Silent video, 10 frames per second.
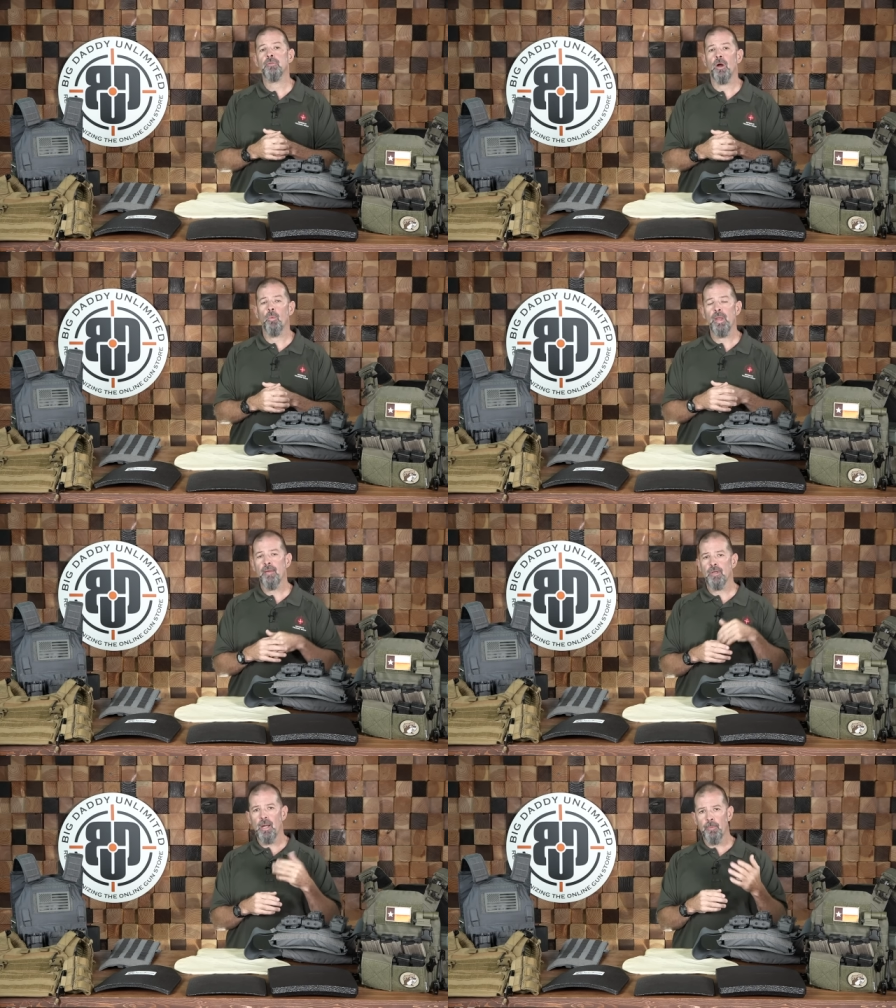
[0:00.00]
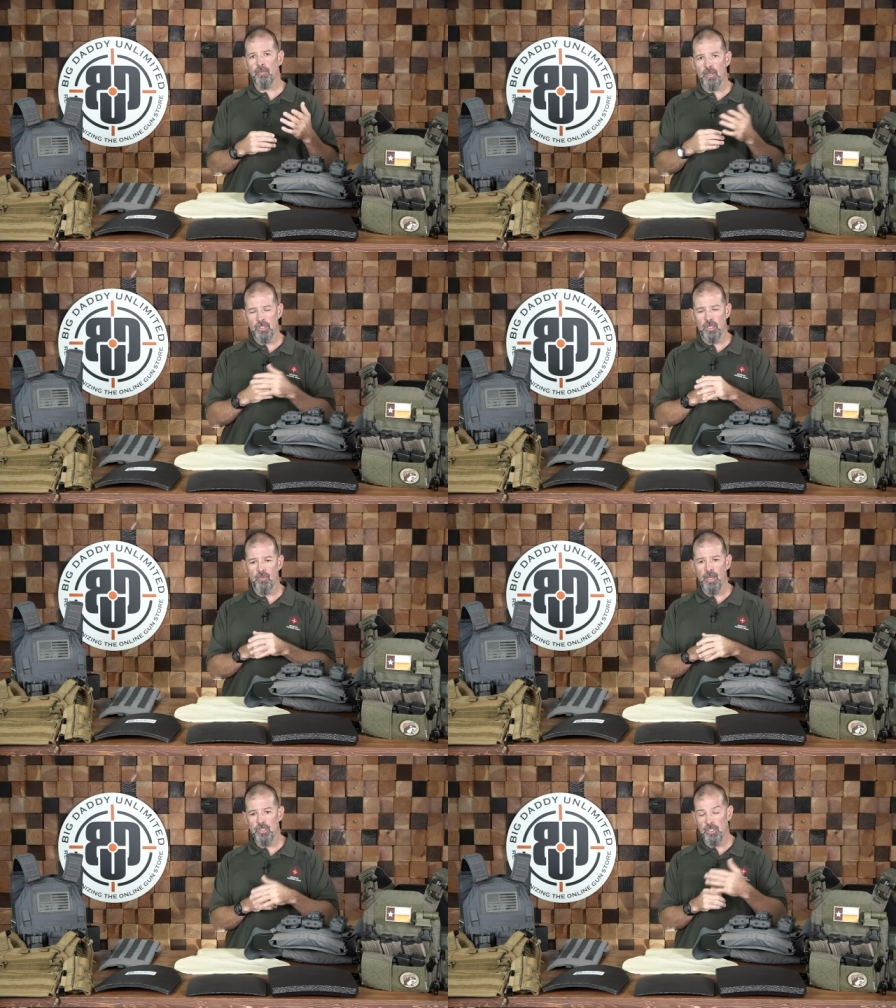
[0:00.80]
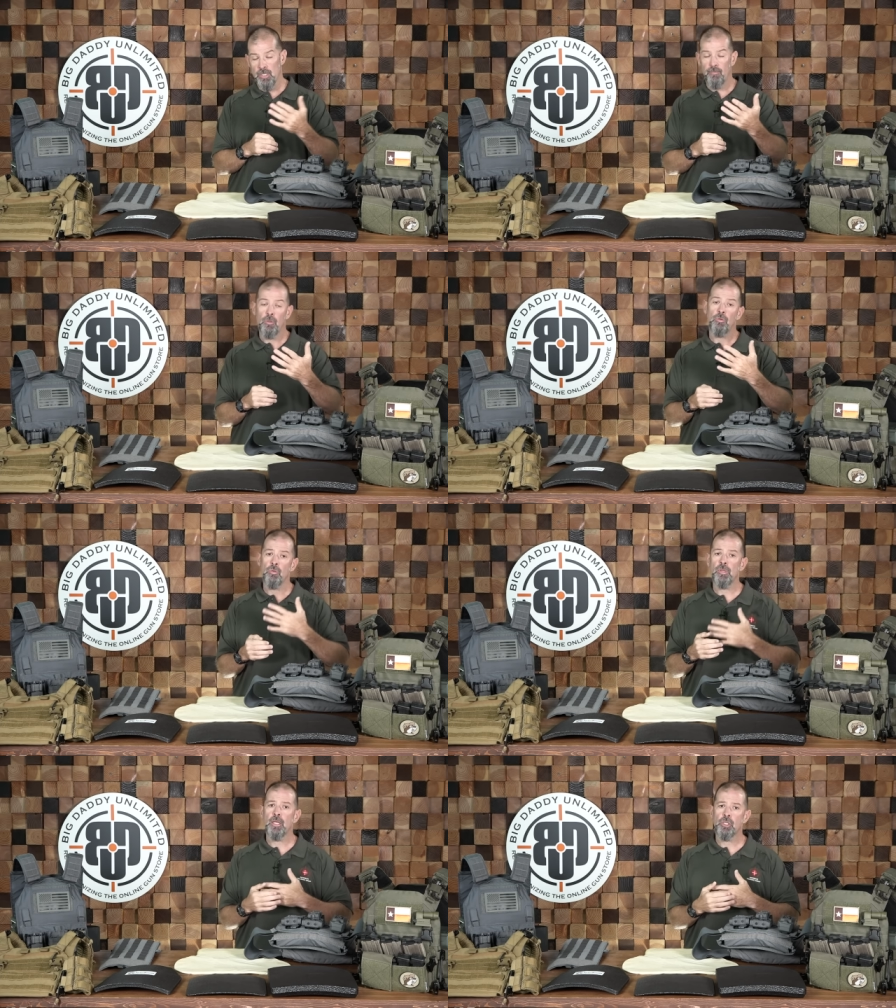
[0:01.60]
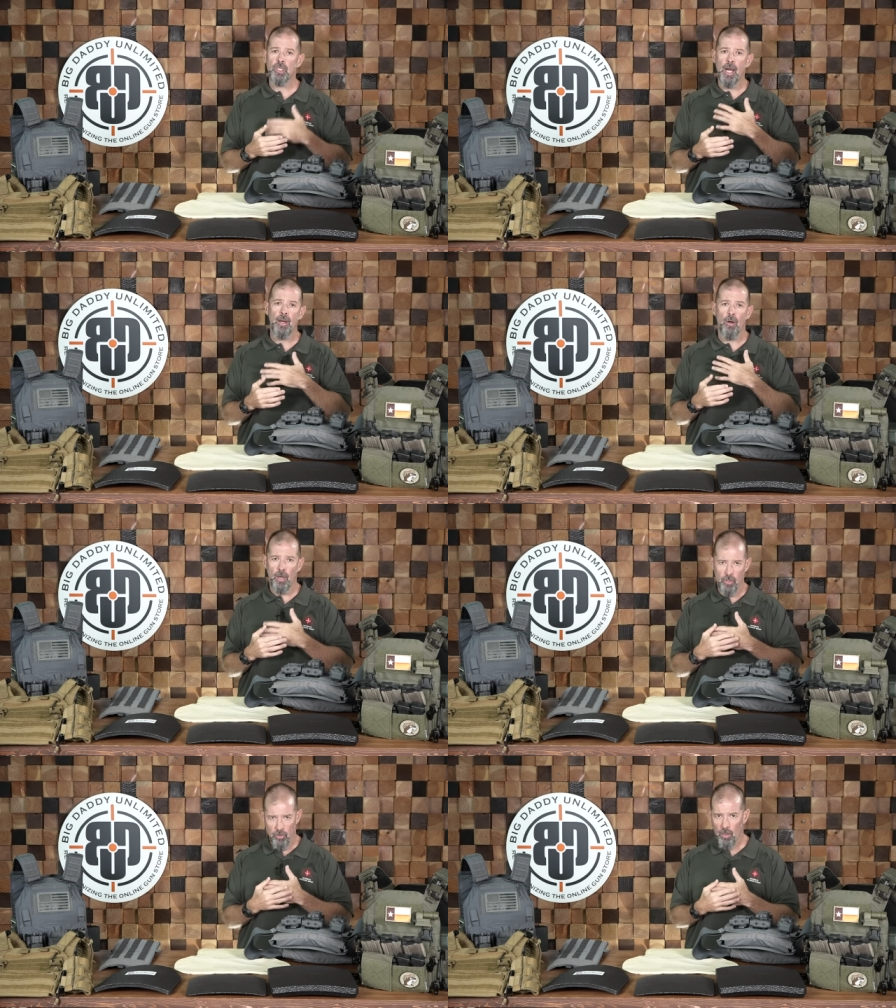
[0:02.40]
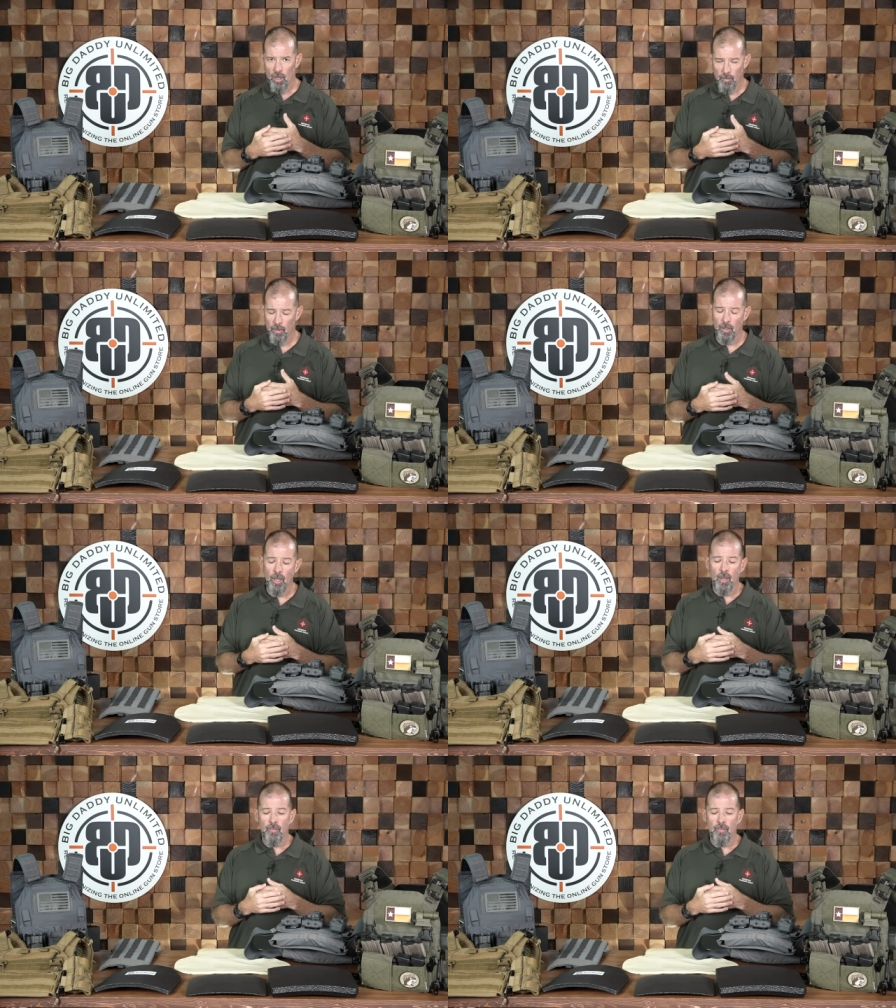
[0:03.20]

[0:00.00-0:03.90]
So we have a couple of considerations if you do get shot on your armor.